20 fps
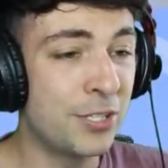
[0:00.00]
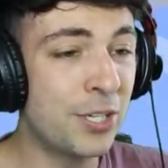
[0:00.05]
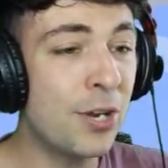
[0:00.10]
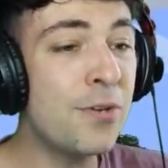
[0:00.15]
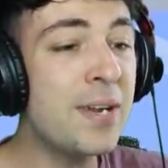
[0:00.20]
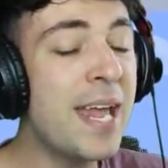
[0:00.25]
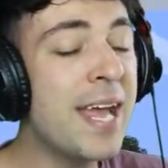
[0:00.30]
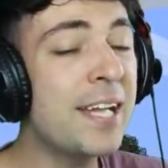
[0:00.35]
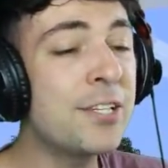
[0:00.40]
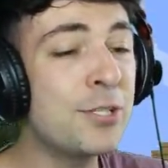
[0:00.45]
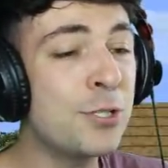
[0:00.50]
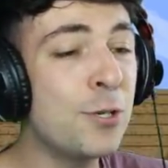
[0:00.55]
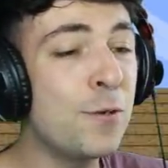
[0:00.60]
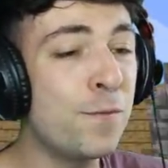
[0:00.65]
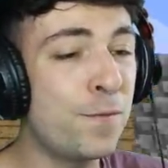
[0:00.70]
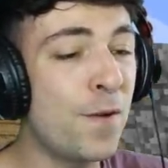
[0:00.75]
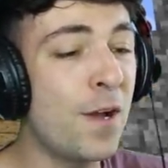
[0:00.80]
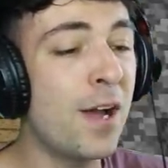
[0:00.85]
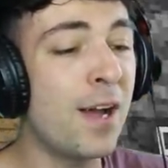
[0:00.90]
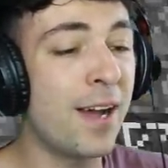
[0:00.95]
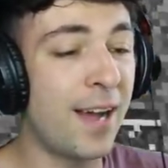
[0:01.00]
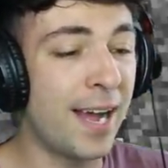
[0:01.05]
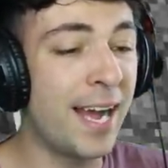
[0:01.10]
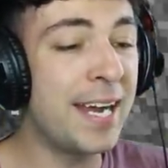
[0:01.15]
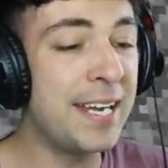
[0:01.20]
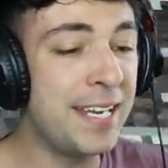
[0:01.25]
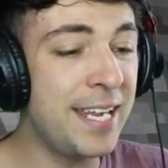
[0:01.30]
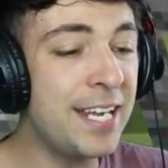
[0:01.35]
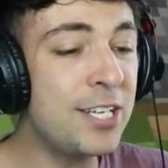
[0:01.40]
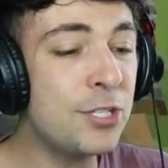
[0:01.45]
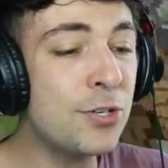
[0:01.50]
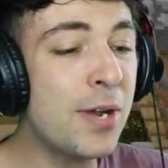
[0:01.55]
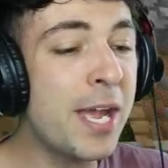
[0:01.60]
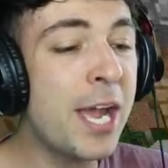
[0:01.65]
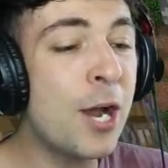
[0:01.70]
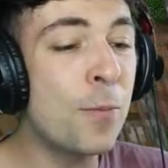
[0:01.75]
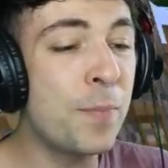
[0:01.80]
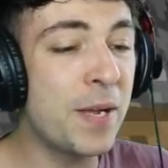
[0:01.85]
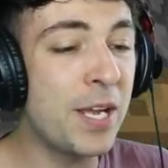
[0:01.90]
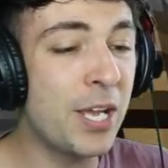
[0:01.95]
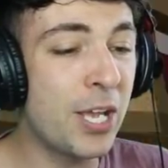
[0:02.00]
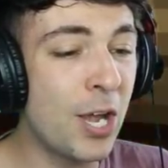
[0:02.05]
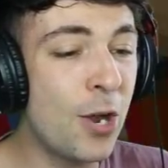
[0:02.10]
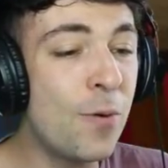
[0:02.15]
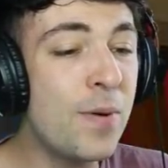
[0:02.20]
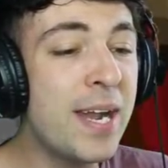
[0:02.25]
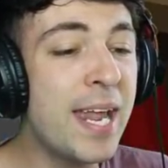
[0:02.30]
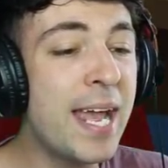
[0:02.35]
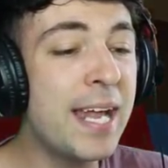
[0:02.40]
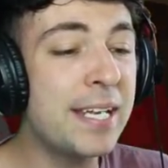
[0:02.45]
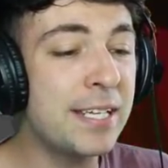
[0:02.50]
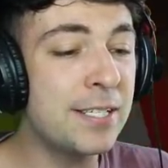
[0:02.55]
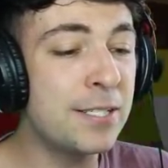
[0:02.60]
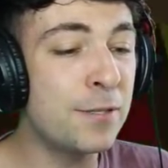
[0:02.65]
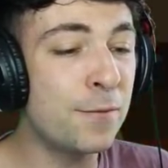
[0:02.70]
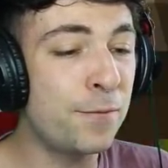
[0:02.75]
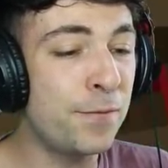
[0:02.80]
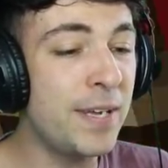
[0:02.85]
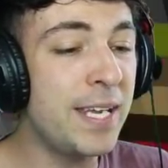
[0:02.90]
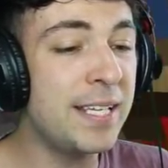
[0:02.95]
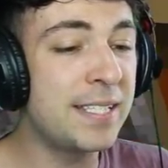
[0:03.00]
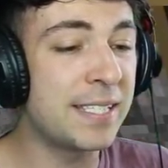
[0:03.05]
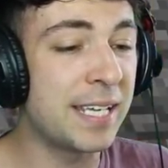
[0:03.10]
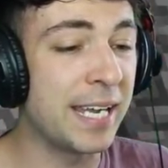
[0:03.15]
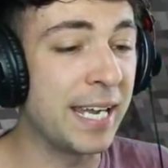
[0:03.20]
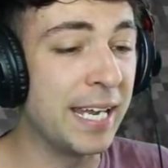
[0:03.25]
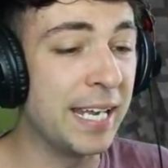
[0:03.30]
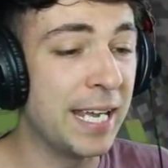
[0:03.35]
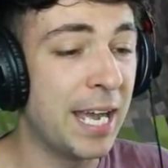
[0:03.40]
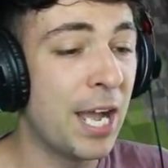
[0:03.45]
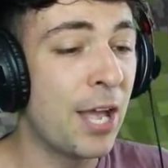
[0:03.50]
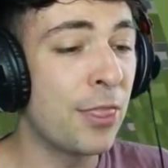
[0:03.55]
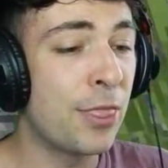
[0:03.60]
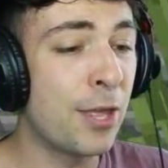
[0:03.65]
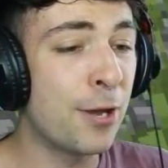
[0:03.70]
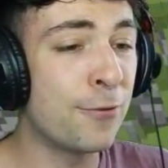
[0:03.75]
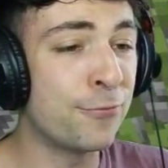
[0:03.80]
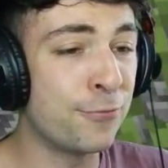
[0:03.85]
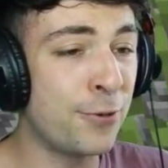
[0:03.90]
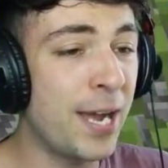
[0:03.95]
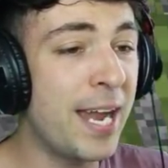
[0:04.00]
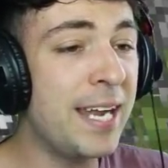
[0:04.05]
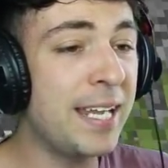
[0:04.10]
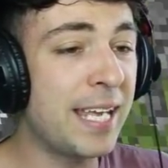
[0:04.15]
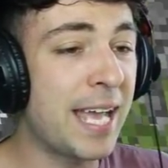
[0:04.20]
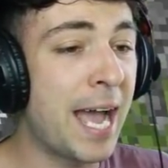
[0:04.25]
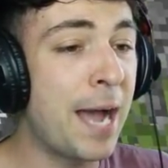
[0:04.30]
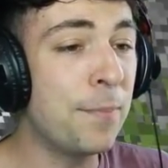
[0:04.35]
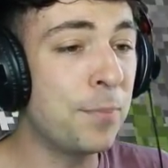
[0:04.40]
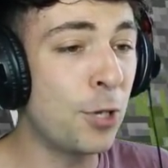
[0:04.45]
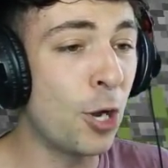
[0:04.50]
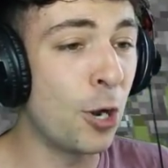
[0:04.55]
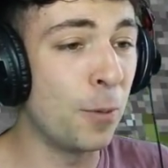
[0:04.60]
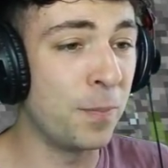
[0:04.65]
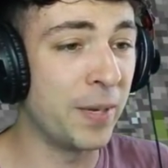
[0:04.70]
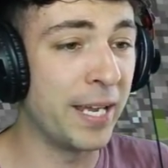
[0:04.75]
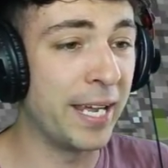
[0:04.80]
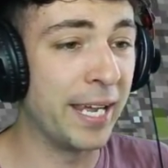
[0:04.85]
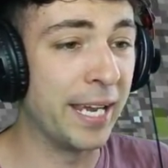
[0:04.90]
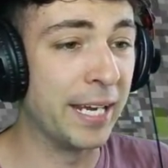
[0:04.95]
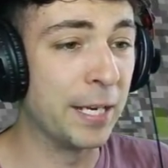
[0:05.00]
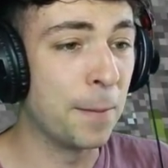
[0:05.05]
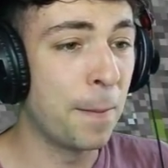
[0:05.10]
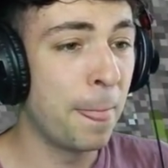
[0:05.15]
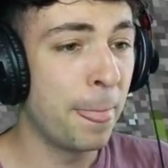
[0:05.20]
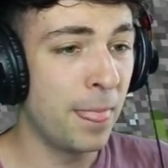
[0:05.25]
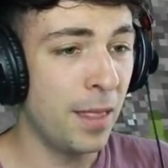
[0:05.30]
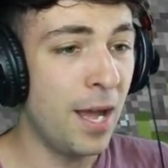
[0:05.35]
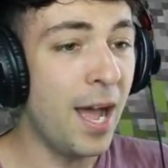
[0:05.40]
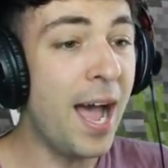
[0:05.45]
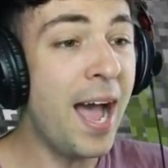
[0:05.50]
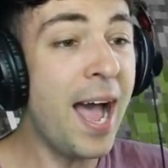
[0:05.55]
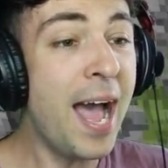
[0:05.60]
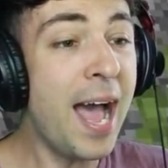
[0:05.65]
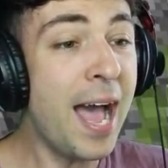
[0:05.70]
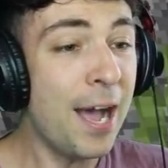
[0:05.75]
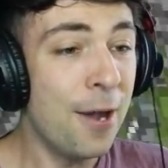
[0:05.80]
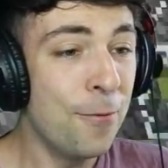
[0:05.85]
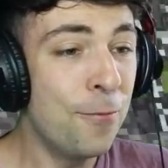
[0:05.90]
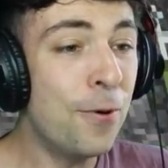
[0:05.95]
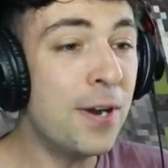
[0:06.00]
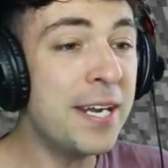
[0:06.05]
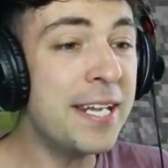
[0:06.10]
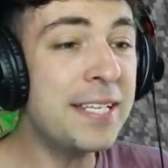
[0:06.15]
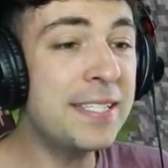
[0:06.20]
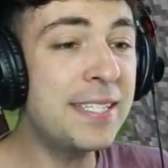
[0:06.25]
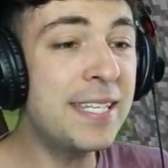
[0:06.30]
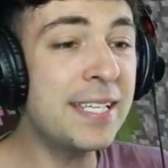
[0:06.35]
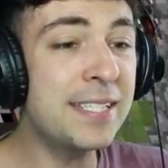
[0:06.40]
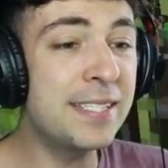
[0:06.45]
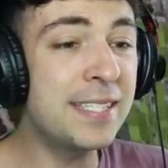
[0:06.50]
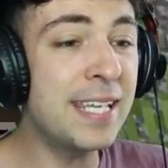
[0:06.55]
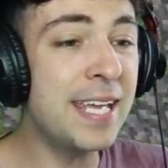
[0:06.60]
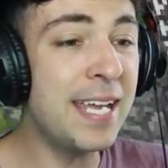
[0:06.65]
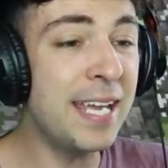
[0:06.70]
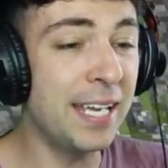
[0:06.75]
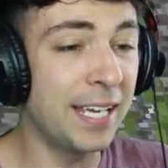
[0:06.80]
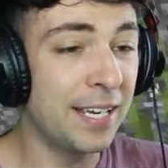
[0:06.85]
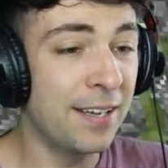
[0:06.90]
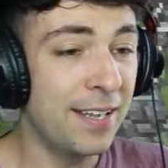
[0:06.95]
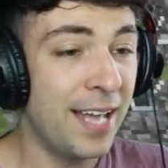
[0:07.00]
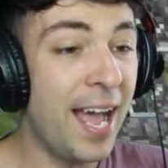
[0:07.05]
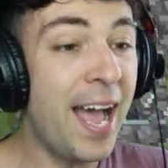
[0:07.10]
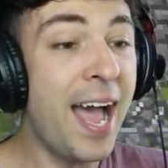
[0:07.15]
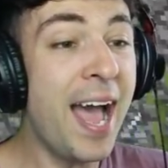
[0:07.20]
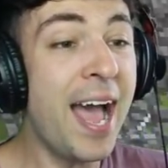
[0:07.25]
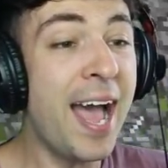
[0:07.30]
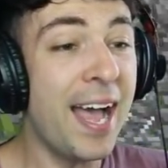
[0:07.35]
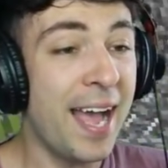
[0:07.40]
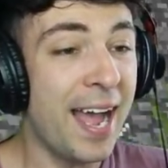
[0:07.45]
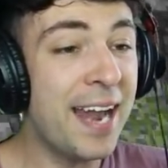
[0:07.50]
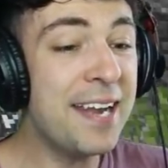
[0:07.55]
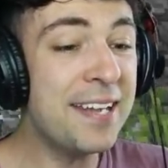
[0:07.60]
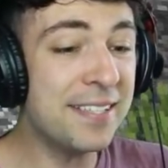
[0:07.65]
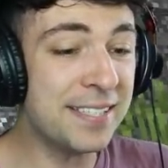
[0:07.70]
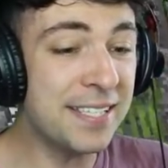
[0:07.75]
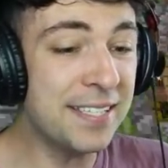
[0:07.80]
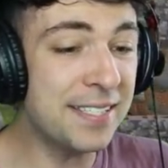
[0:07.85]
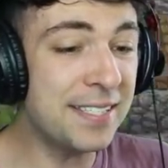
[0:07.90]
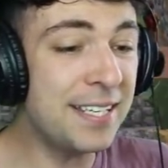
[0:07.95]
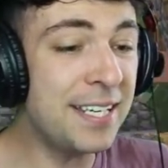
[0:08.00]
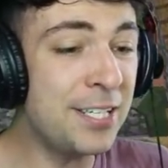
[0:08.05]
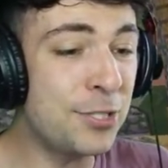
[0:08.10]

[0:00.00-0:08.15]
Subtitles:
don't head too far. I need your help in going ahead and defeating the red cap goblin. Ah, what is this thing? Ah, and it's instantly